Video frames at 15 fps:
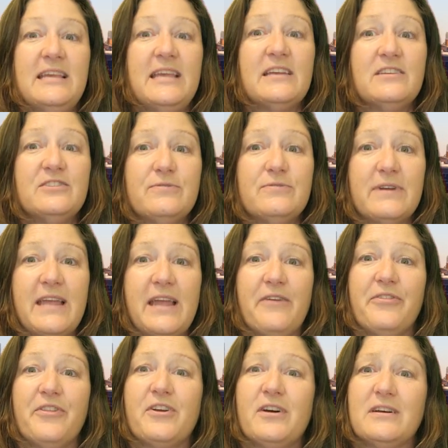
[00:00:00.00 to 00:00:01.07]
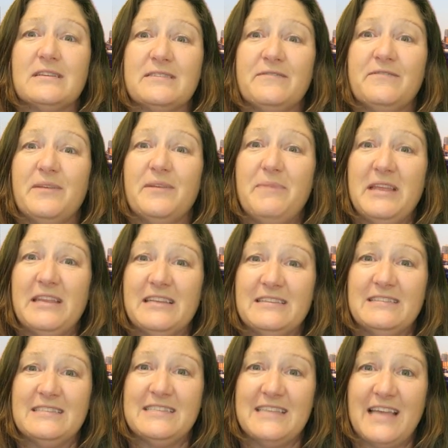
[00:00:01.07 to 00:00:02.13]
Take into account the cost of living
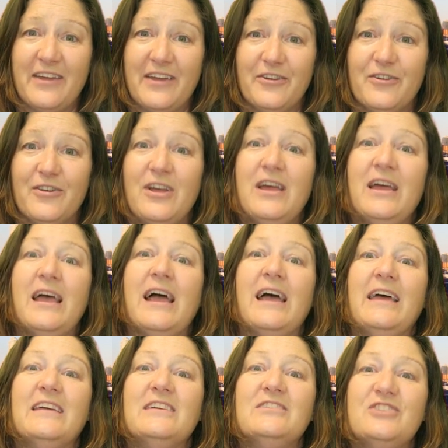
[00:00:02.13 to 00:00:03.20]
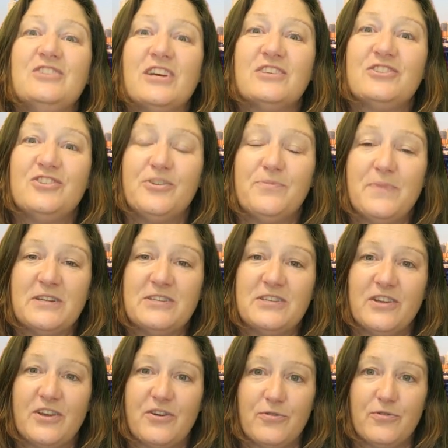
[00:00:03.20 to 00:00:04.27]
in Seattle and adjust your
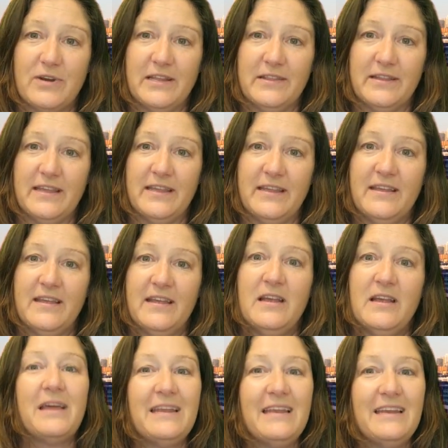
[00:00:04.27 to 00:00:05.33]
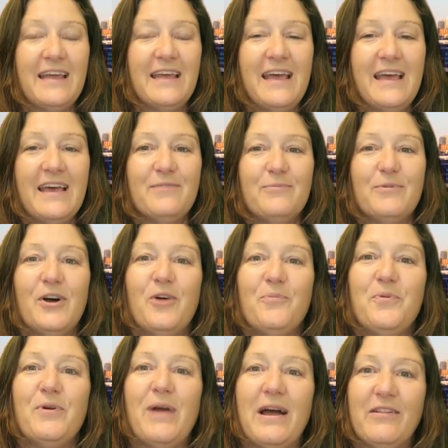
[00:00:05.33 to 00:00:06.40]
budget accordingly. Planning ahead will
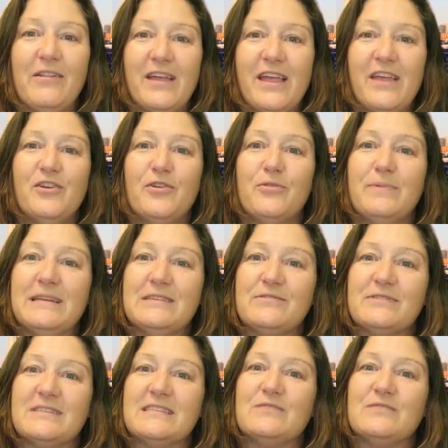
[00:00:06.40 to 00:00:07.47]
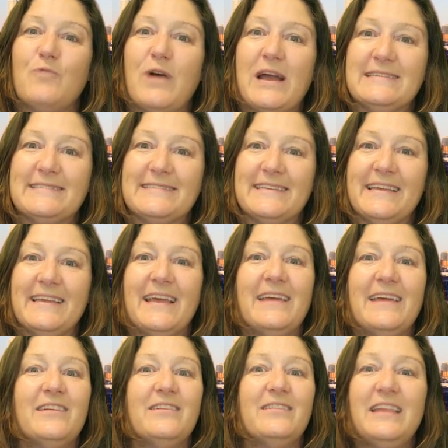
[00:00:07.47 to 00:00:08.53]
help you allocate your resources wisely
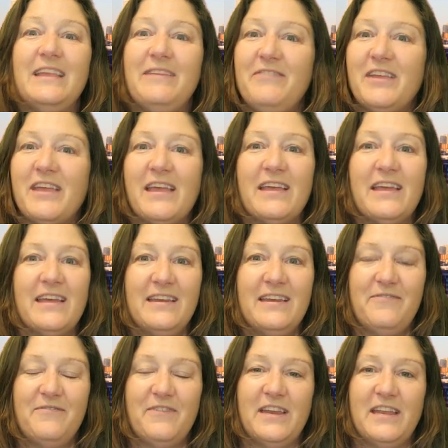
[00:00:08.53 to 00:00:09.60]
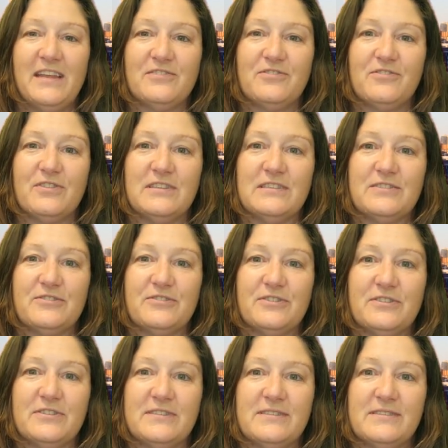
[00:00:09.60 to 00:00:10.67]
and alleviate any financial
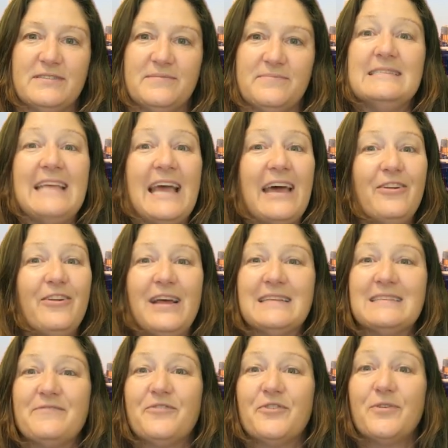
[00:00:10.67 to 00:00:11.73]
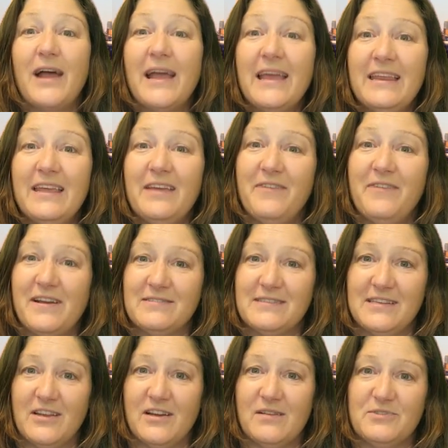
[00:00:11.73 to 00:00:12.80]
concerns. Seattle has a variety of
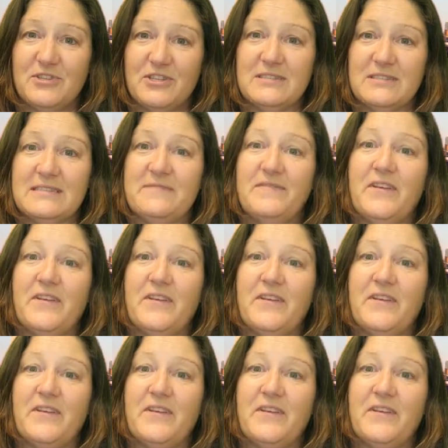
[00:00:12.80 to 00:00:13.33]
housing options